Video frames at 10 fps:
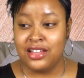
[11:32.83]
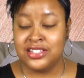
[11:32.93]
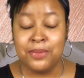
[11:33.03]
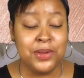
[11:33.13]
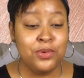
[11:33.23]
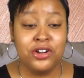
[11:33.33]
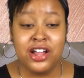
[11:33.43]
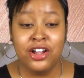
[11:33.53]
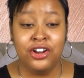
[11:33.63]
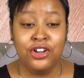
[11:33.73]
some people are
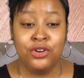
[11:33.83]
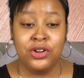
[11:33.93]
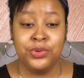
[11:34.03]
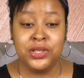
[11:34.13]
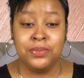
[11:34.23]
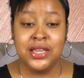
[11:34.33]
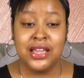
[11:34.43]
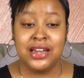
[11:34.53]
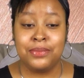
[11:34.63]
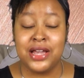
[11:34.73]
not going to agree with
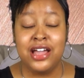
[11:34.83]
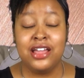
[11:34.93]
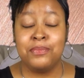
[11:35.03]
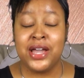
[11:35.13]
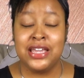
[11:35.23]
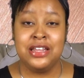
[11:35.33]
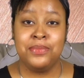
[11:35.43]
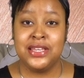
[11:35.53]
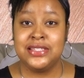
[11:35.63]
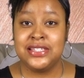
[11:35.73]
me, and I'm not by any
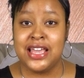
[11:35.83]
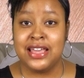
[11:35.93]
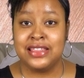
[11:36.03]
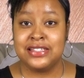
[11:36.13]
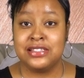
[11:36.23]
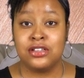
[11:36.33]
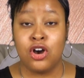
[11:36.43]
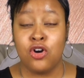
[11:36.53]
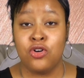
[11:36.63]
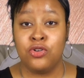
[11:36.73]
means saying this is
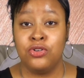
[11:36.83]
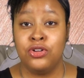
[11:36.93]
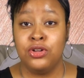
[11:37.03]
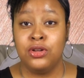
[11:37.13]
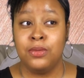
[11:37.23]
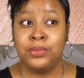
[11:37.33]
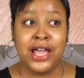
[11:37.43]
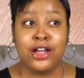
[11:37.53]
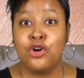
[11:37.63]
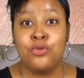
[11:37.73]
all
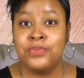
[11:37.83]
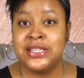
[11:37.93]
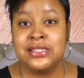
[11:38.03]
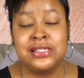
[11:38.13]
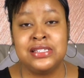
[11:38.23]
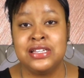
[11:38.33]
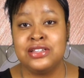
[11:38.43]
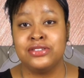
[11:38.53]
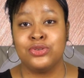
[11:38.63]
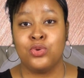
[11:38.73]
Black owned
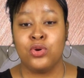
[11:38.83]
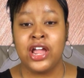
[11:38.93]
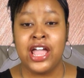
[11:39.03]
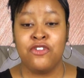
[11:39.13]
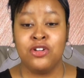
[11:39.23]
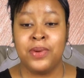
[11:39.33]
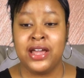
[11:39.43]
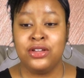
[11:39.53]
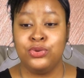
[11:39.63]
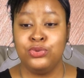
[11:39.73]
businesses or
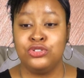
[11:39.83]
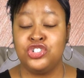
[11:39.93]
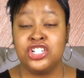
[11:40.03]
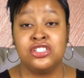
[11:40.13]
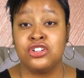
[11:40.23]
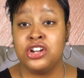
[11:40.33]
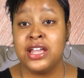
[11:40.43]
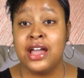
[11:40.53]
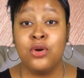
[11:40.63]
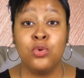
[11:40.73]
everybody who's just
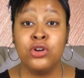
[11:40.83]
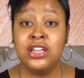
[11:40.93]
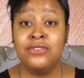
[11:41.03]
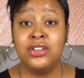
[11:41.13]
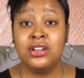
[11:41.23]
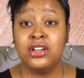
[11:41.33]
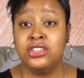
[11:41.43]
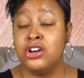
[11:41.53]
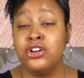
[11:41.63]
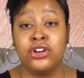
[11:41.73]
starting out, or even
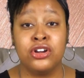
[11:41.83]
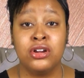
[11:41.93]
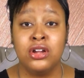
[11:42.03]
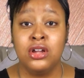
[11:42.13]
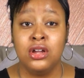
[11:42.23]
younger